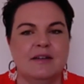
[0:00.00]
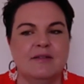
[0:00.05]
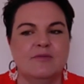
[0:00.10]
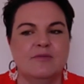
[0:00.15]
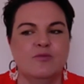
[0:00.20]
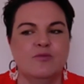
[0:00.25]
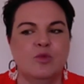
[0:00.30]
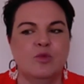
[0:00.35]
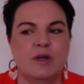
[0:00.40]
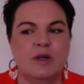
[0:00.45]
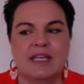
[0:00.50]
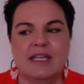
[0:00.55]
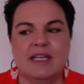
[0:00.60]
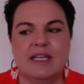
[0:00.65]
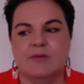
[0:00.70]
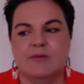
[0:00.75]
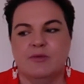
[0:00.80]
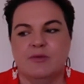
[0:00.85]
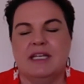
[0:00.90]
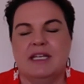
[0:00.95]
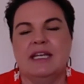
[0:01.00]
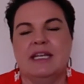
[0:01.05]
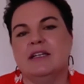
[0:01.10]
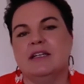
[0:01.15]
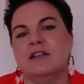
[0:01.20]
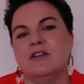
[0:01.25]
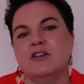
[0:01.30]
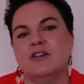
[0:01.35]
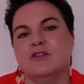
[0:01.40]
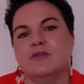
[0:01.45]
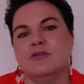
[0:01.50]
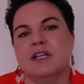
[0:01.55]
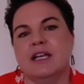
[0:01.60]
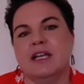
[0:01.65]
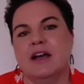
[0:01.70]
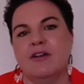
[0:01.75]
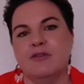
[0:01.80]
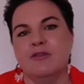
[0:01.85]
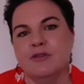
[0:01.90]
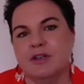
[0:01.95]
we need a lot of
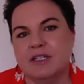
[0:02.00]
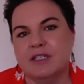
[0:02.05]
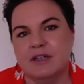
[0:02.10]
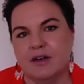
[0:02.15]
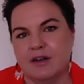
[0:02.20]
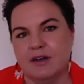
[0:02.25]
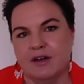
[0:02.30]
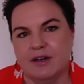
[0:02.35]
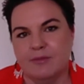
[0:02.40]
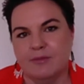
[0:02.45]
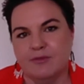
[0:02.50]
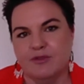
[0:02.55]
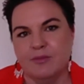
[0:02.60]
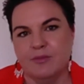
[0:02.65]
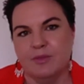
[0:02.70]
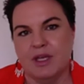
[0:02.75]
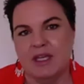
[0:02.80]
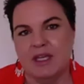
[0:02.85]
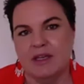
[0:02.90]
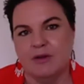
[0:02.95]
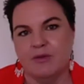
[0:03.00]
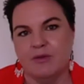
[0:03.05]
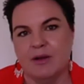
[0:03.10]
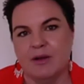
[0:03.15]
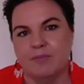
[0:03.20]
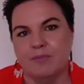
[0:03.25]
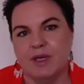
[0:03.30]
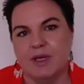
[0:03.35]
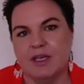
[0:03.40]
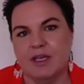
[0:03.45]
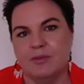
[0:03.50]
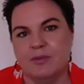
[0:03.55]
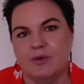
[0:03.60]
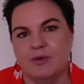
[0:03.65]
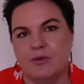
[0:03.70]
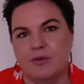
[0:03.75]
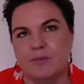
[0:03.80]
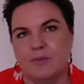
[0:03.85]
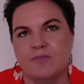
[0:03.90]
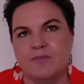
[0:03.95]
recovery time from being around
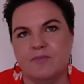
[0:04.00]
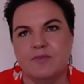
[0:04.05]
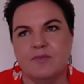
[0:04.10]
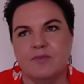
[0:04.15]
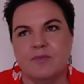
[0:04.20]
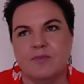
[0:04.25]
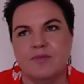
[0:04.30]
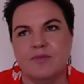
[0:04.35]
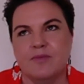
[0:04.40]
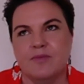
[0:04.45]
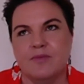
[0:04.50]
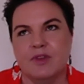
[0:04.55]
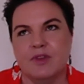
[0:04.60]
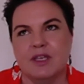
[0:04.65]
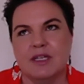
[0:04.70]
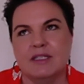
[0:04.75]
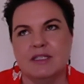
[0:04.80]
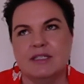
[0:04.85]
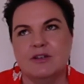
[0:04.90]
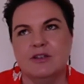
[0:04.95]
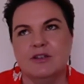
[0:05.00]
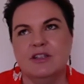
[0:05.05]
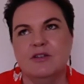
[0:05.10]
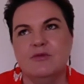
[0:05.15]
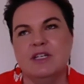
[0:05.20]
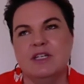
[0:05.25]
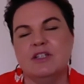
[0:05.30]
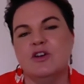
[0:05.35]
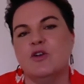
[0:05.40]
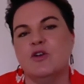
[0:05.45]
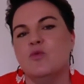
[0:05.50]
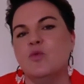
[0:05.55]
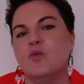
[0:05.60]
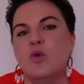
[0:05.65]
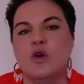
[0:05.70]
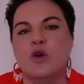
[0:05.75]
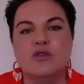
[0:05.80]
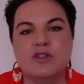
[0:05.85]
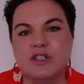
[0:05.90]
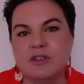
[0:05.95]
people. It's not that we don't
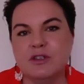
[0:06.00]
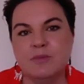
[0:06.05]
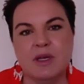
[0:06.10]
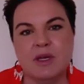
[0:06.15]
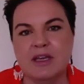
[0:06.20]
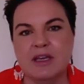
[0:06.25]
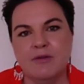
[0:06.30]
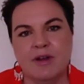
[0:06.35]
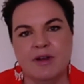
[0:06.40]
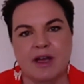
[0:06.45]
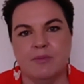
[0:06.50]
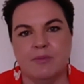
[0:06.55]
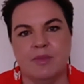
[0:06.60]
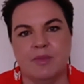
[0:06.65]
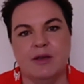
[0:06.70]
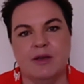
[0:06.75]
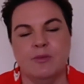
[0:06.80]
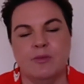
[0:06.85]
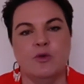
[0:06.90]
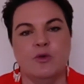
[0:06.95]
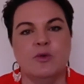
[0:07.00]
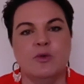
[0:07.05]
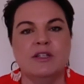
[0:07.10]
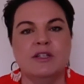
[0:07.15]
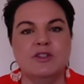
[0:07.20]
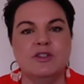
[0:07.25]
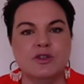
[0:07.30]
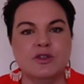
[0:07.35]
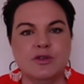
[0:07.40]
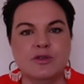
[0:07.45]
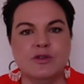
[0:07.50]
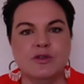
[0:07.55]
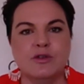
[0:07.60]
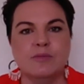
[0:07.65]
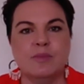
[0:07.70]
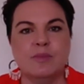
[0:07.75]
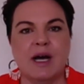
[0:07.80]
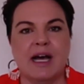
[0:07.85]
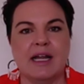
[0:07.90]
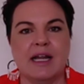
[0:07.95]
want to be around people, we do,
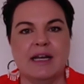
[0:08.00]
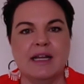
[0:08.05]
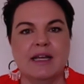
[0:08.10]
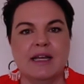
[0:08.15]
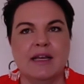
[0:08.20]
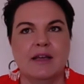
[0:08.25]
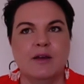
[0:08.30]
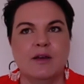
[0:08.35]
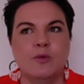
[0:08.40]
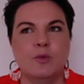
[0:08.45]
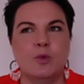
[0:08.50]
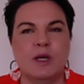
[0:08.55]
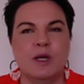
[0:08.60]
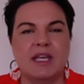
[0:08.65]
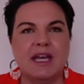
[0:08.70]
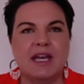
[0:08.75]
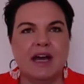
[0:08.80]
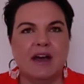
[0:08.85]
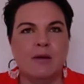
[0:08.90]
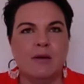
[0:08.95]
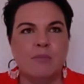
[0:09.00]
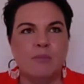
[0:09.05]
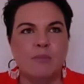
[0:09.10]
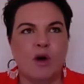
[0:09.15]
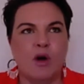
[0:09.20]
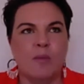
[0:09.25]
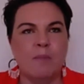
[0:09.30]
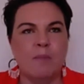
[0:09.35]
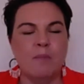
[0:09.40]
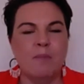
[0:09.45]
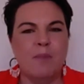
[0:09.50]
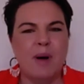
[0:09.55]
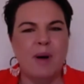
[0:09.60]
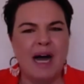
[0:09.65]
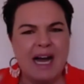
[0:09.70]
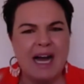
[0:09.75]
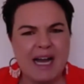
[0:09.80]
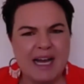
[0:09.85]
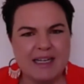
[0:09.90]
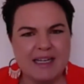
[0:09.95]
but we are
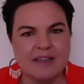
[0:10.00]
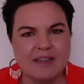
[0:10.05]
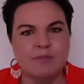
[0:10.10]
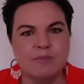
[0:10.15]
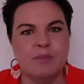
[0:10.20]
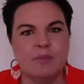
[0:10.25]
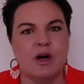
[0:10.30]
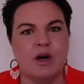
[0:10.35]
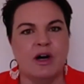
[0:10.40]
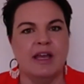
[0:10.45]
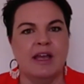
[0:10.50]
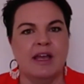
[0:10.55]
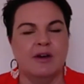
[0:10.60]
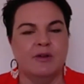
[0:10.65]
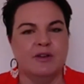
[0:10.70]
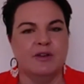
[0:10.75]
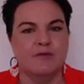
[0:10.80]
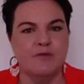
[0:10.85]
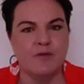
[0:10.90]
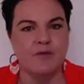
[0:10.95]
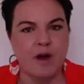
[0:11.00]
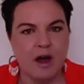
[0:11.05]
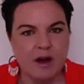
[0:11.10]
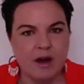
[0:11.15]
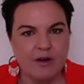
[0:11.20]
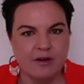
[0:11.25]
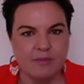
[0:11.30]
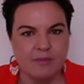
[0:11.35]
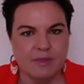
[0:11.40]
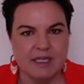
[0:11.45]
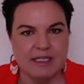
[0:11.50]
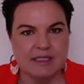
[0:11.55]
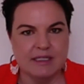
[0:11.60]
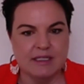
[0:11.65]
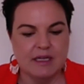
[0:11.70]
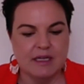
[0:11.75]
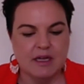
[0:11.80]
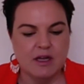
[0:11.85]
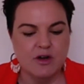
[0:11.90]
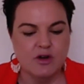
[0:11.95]
bombarded by our environment,
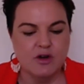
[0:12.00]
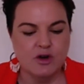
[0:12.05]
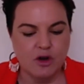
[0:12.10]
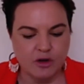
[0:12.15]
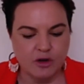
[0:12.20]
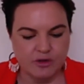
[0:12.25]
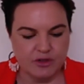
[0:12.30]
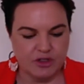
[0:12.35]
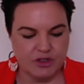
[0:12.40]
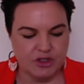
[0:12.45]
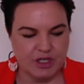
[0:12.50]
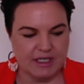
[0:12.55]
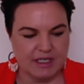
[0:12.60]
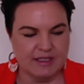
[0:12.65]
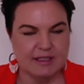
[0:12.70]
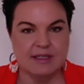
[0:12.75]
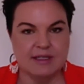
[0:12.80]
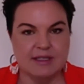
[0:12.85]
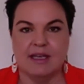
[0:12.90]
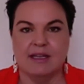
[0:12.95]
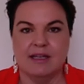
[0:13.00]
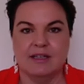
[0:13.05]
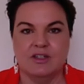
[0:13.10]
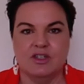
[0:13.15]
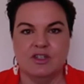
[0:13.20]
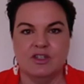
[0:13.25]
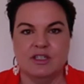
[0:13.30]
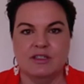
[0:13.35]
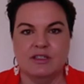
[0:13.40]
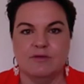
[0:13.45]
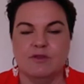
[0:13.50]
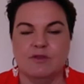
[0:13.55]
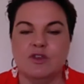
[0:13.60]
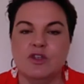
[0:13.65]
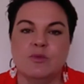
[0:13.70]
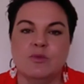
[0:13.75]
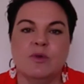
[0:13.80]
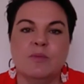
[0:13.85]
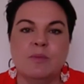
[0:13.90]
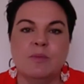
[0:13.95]
not just the energies of
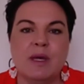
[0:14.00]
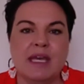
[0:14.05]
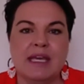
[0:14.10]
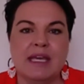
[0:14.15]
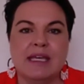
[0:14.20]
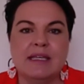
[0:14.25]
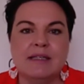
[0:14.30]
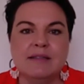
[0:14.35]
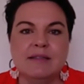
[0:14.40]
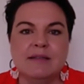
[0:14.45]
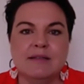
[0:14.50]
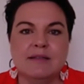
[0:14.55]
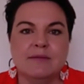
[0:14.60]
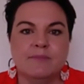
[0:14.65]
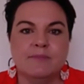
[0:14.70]
human beings,